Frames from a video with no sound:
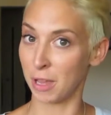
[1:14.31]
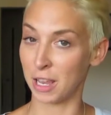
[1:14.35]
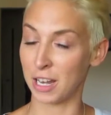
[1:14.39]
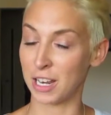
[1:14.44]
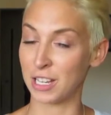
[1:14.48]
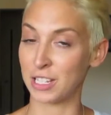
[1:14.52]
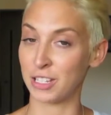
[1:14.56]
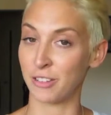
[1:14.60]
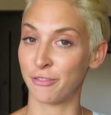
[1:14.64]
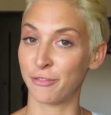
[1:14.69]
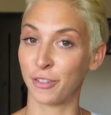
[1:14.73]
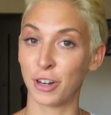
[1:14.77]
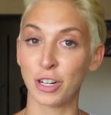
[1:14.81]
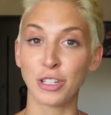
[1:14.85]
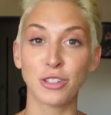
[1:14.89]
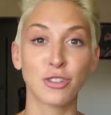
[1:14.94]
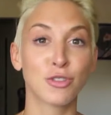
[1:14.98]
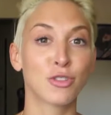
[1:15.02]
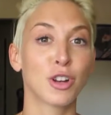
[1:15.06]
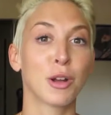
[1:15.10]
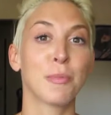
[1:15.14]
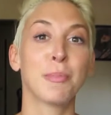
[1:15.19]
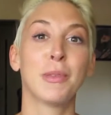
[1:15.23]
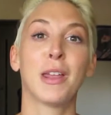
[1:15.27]
It is the first
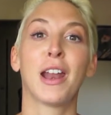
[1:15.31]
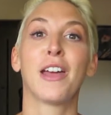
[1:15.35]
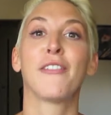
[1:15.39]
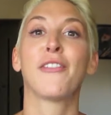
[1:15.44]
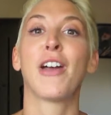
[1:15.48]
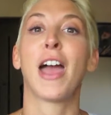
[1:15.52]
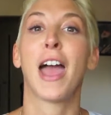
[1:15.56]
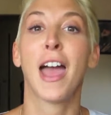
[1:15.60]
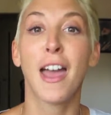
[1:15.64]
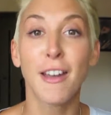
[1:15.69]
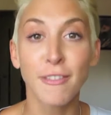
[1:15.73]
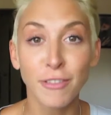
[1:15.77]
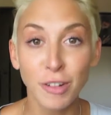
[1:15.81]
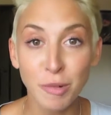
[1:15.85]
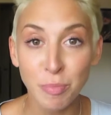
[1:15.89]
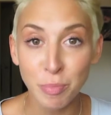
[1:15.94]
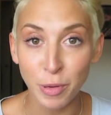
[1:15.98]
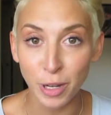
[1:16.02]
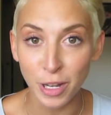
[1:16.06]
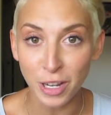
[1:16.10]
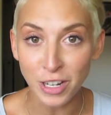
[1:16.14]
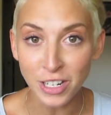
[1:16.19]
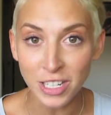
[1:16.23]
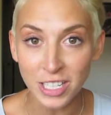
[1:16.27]
trip that I've ever
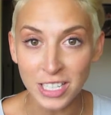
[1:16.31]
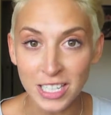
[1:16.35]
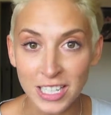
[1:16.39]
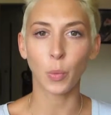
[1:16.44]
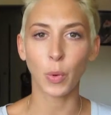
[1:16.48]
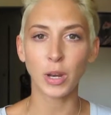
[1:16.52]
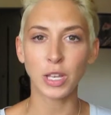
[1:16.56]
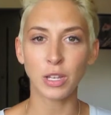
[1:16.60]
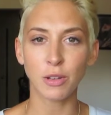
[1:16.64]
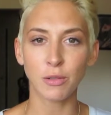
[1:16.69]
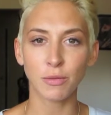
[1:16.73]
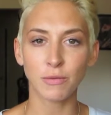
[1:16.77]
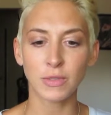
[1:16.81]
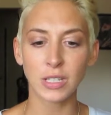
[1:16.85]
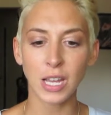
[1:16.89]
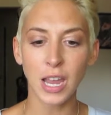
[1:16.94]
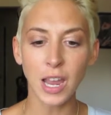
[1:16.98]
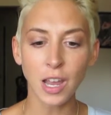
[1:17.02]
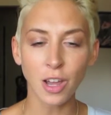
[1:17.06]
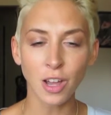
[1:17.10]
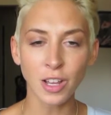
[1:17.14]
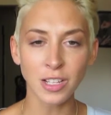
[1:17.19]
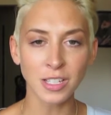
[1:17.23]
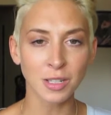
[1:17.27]
booked. When you
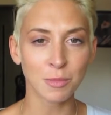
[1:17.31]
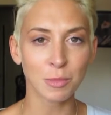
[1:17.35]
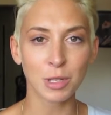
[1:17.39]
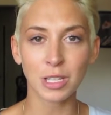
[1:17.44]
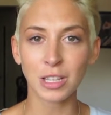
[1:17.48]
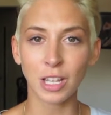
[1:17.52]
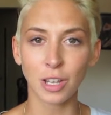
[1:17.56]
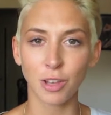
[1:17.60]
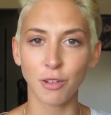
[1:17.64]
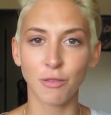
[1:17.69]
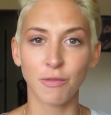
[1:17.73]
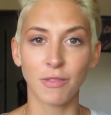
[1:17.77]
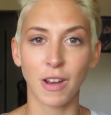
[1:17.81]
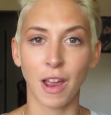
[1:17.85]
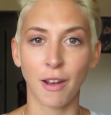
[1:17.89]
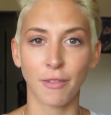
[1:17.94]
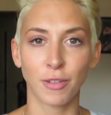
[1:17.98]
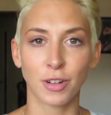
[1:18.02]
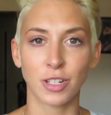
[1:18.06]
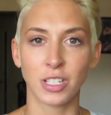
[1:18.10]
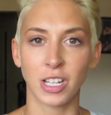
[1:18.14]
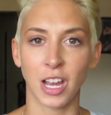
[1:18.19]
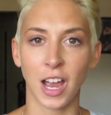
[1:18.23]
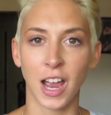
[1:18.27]
take on something that you've
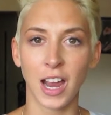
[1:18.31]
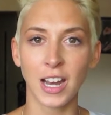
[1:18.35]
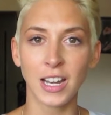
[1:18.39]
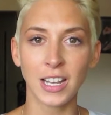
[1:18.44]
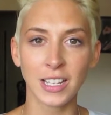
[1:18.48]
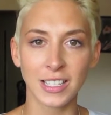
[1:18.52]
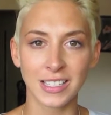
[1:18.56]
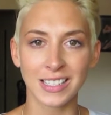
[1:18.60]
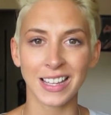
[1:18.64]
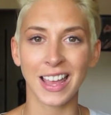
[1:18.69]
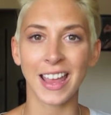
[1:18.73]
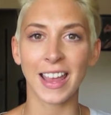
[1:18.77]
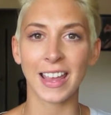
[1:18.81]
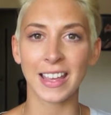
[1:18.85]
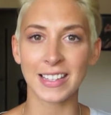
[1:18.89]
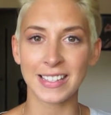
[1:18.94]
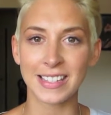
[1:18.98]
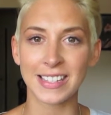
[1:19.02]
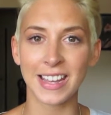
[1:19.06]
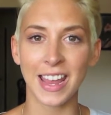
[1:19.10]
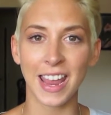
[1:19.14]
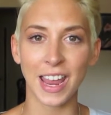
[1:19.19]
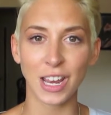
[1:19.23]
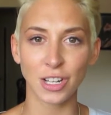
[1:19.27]
never done, it's like
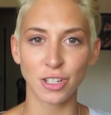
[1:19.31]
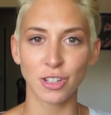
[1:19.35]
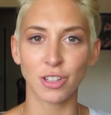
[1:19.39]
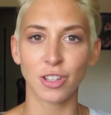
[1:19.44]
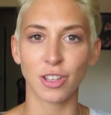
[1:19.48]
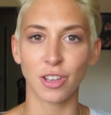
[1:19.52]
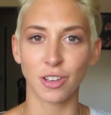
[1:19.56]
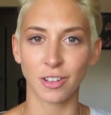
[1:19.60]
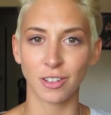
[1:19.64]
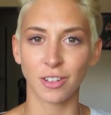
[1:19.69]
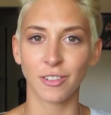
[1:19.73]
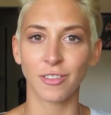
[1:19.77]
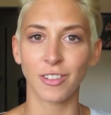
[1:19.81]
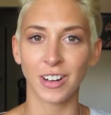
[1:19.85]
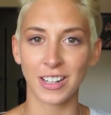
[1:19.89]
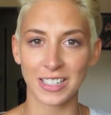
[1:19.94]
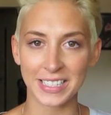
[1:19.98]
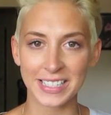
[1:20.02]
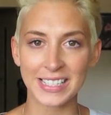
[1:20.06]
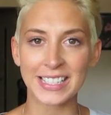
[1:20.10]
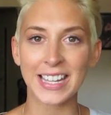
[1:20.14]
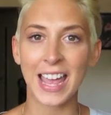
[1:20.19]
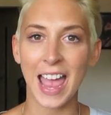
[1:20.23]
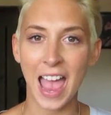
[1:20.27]
saying to the
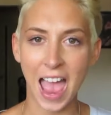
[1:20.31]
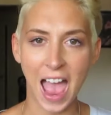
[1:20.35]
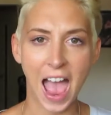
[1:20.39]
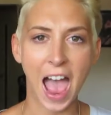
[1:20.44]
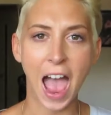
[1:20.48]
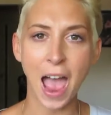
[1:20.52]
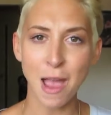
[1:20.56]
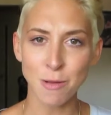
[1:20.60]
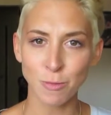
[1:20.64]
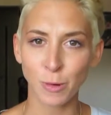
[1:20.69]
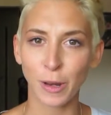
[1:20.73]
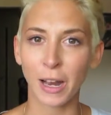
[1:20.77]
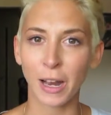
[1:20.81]
universe, I'm